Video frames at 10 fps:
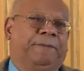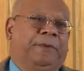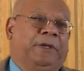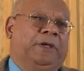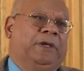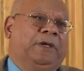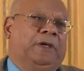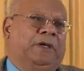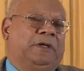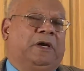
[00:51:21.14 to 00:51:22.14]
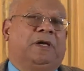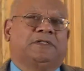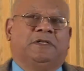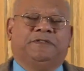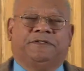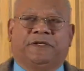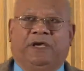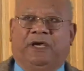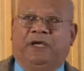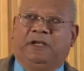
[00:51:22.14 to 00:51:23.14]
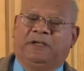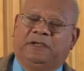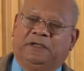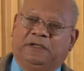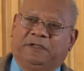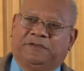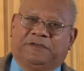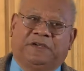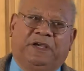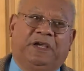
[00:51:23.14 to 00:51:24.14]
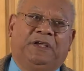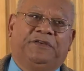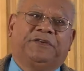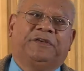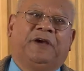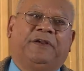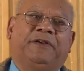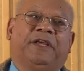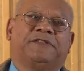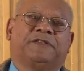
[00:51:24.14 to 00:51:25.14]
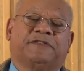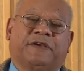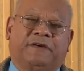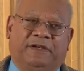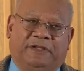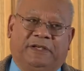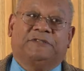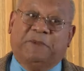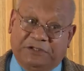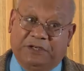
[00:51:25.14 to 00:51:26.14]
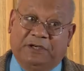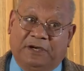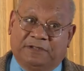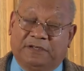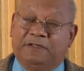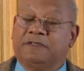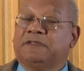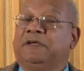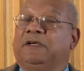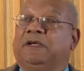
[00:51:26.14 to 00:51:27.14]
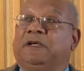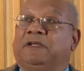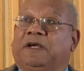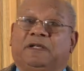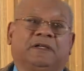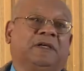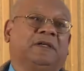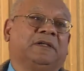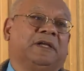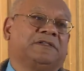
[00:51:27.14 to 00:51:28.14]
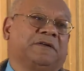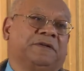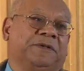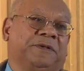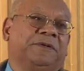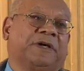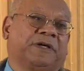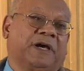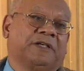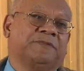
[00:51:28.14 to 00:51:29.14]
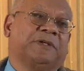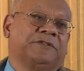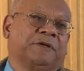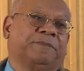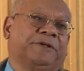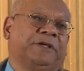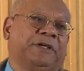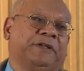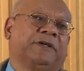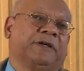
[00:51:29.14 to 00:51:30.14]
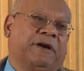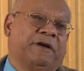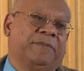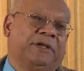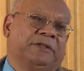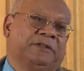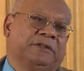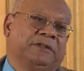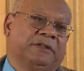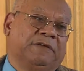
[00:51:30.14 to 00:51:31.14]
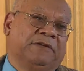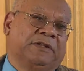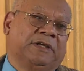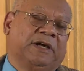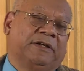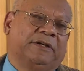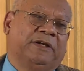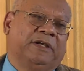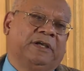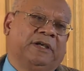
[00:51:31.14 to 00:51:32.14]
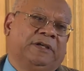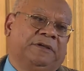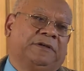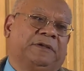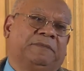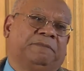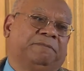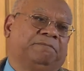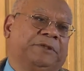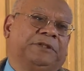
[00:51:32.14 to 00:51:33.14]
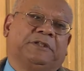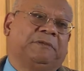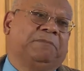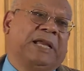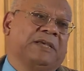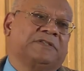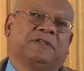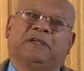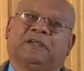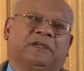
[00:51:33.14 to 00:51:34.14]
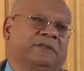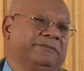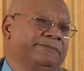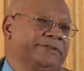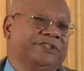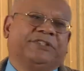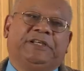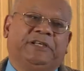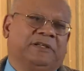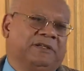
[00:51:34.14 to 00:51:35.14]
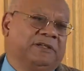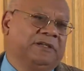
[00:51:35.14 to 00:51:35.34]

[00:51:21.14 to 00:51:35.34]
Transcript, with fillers: Okay. In goslings, and it's aged not necessarily, especially goslings, not in necessarily in oak cast because you're putting in the caramel to give it the color. You can put it in plastic and steel.